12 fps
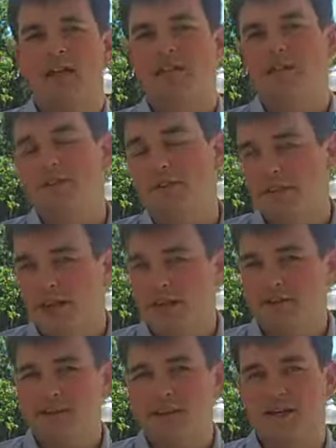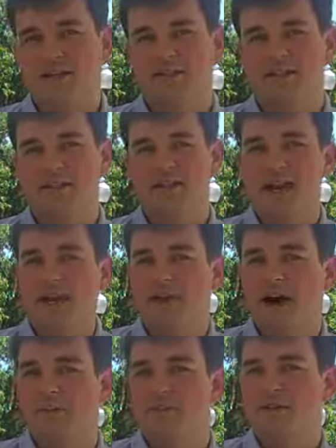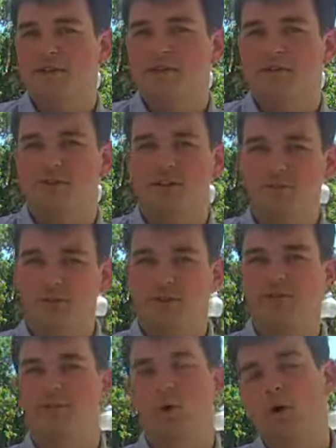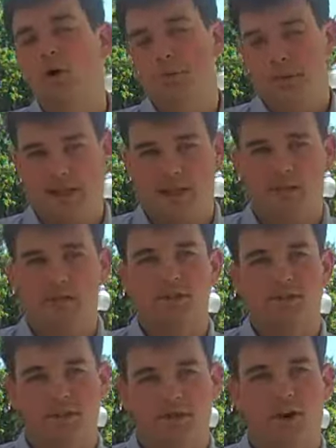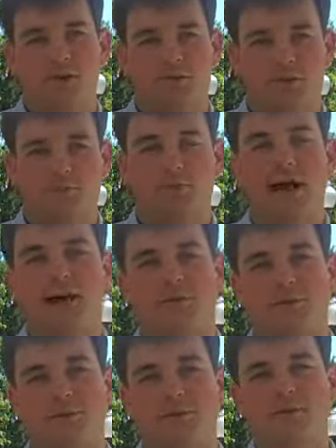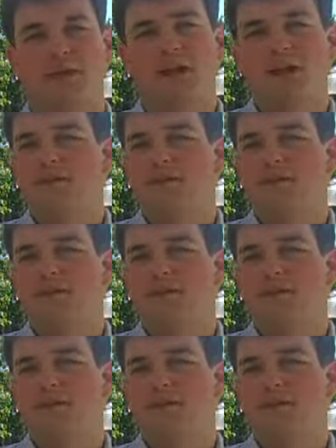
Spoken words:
It's also the case because the native apps use different programming languages across those platforms.